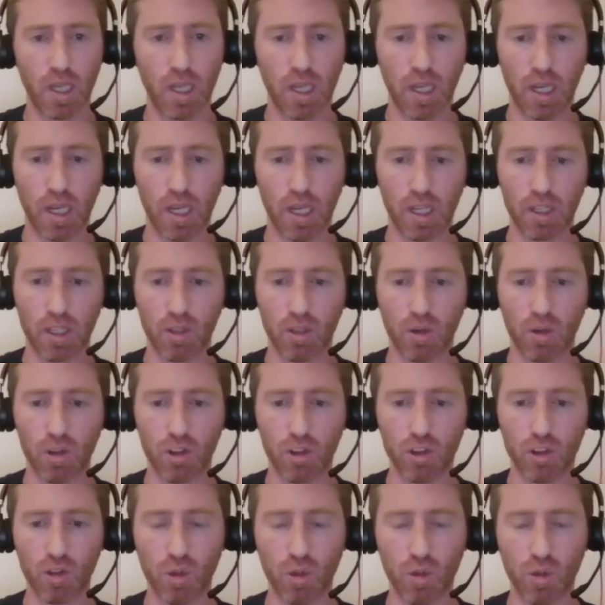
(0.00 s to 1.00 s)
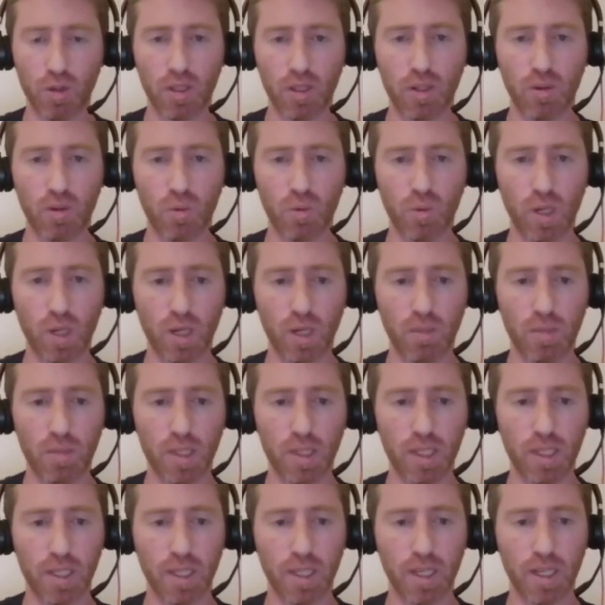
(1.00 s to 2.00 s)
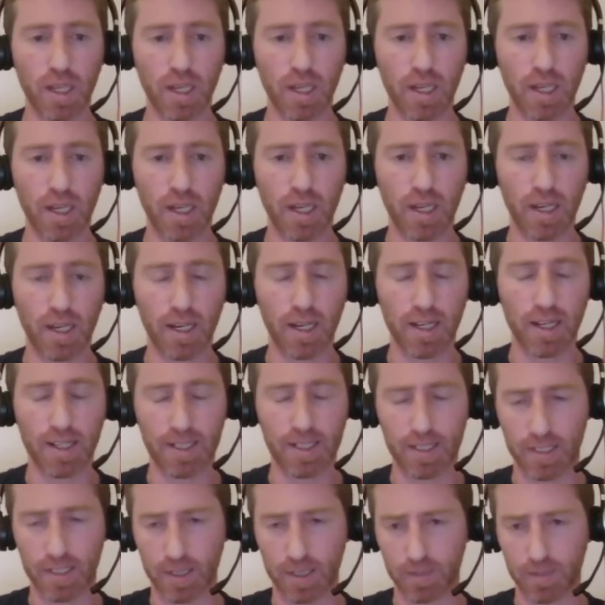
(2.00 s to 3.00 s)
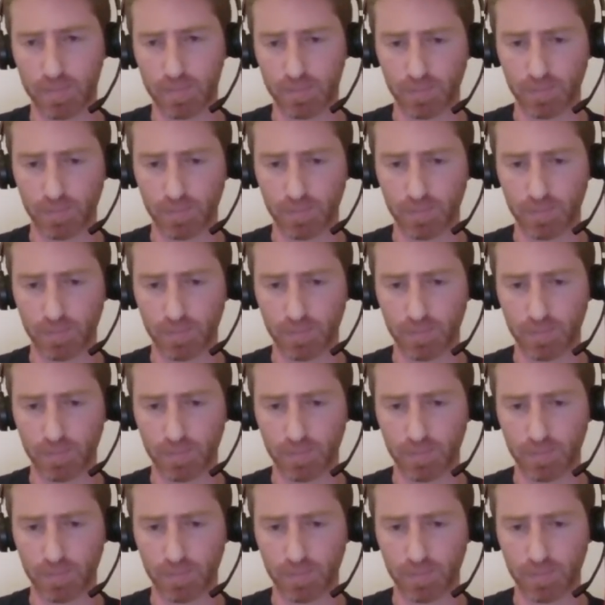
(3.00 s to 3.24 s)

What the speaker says: And conjured will be an